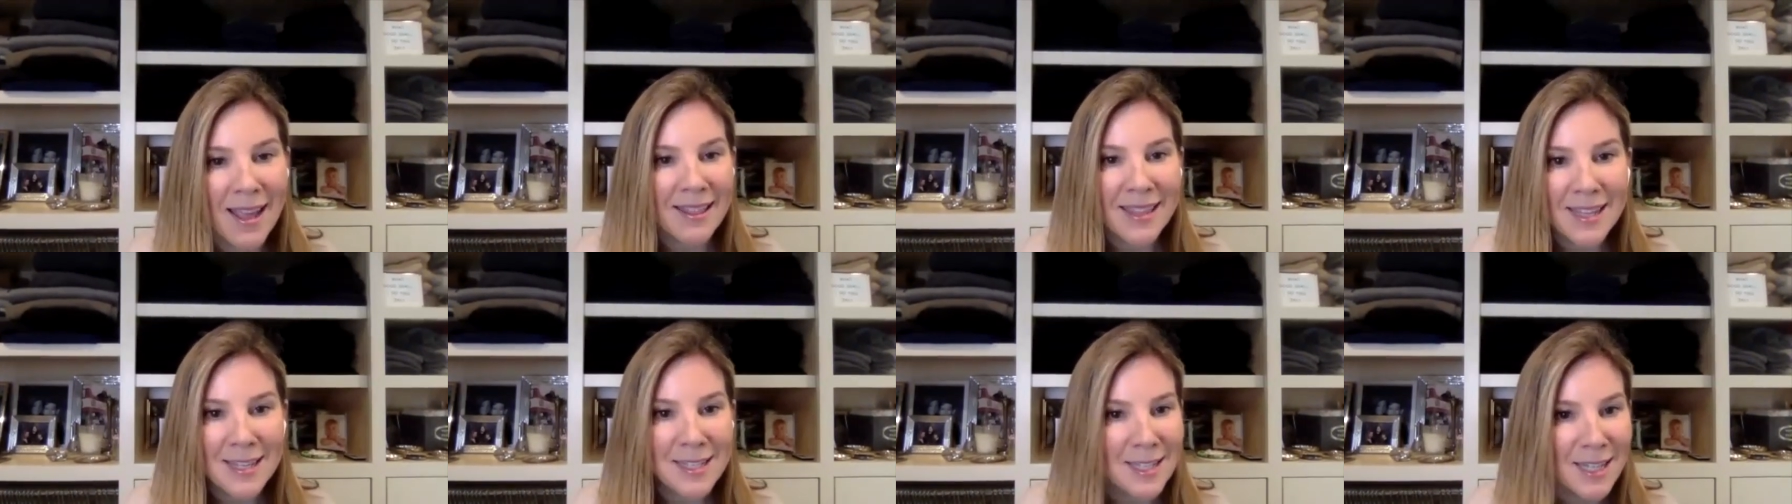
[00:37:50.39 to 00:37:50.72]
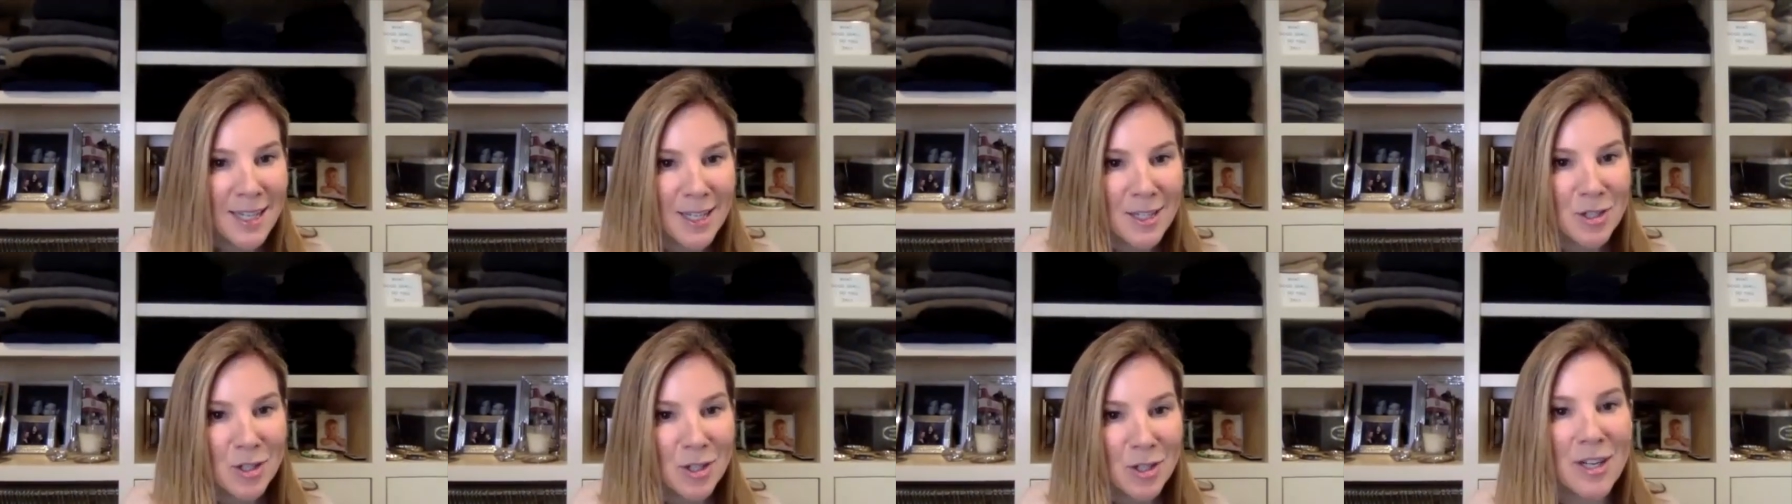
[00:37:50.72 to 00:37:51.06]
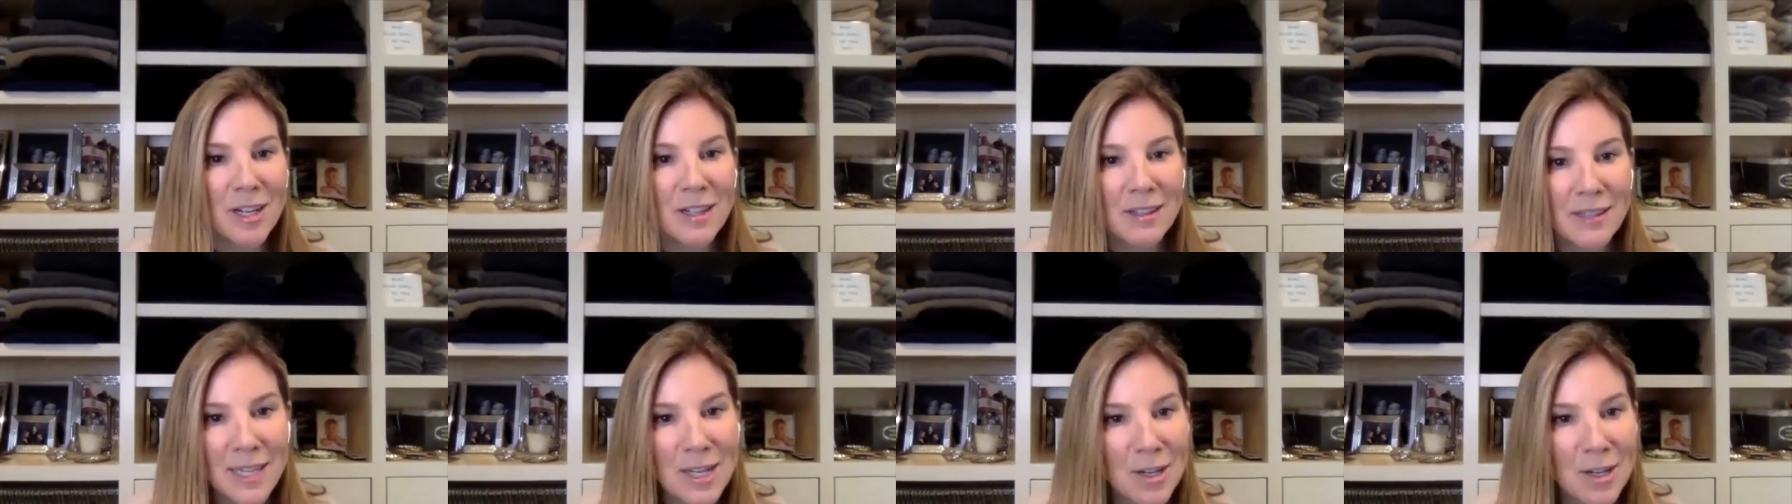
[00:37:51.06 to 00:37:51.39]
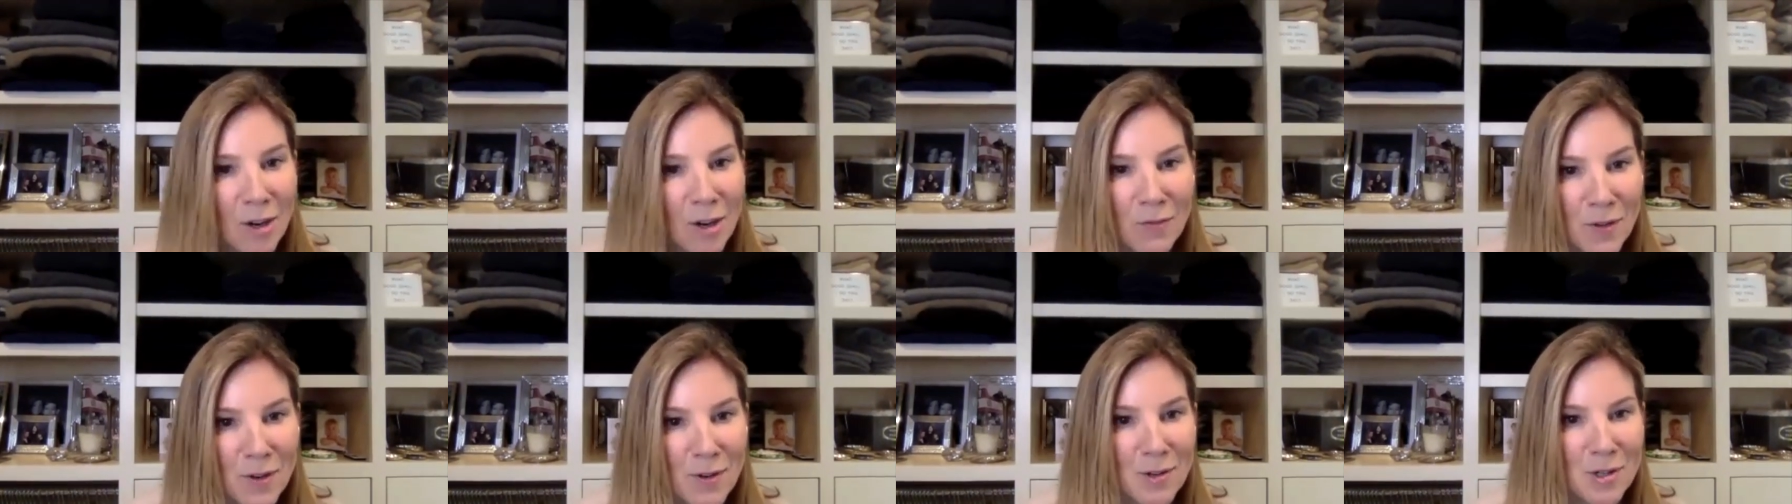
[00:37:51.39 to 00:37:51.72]
These kids are going to lead
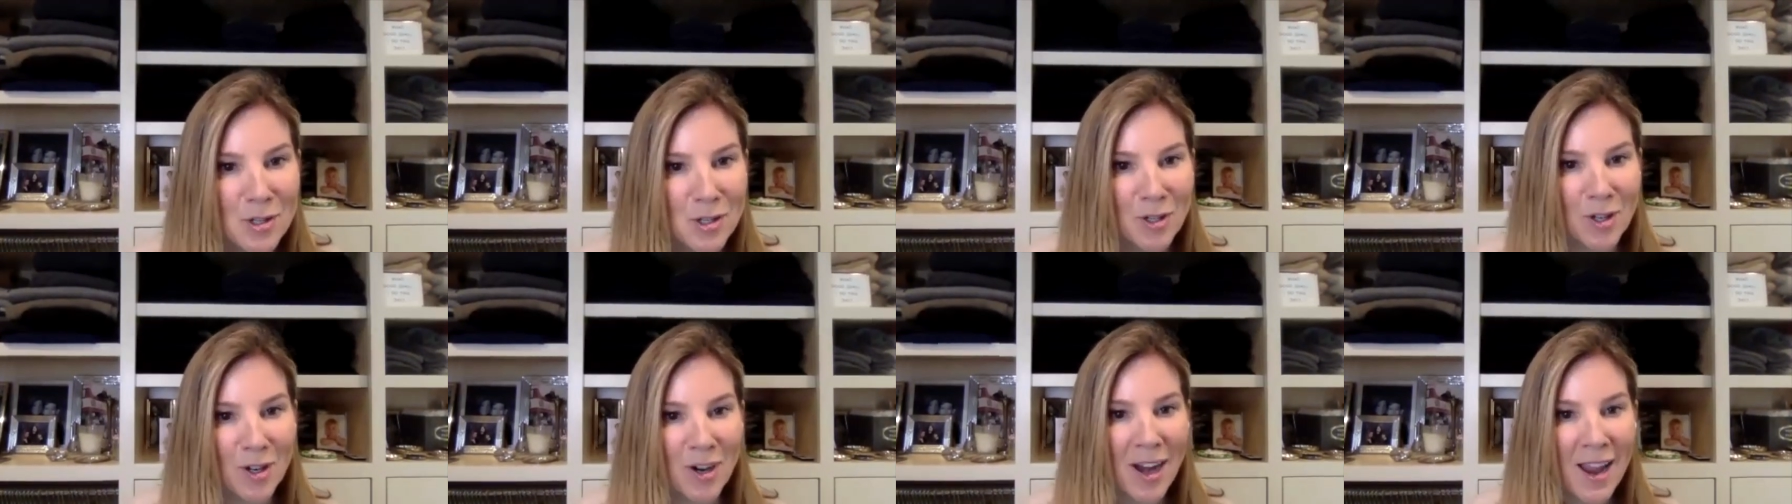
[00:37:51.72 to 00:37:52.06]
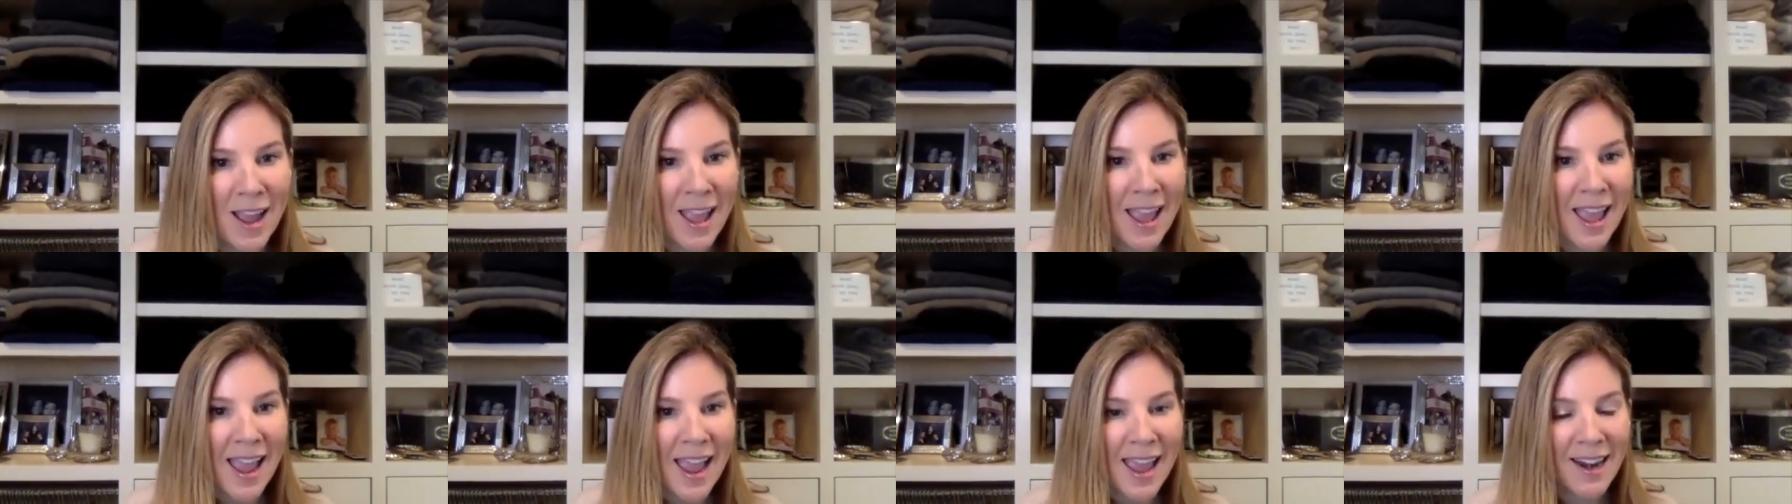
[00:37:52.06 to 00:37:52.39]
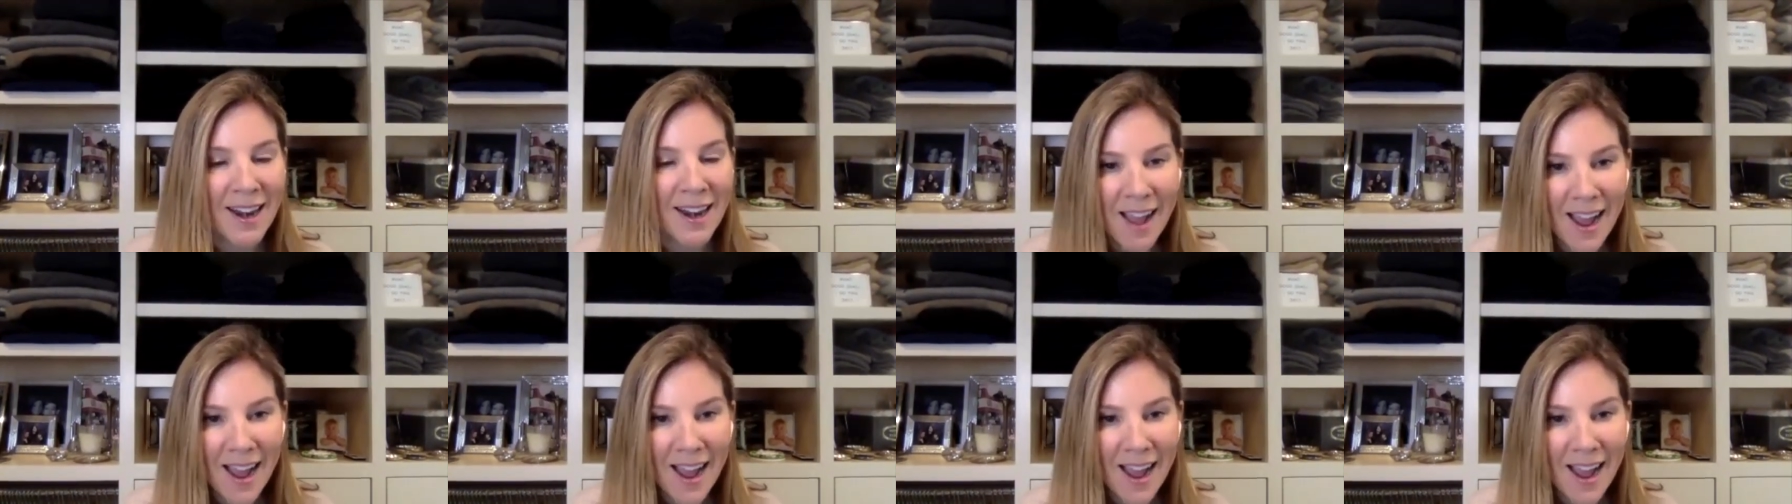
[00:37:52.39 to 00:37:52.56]
our future. And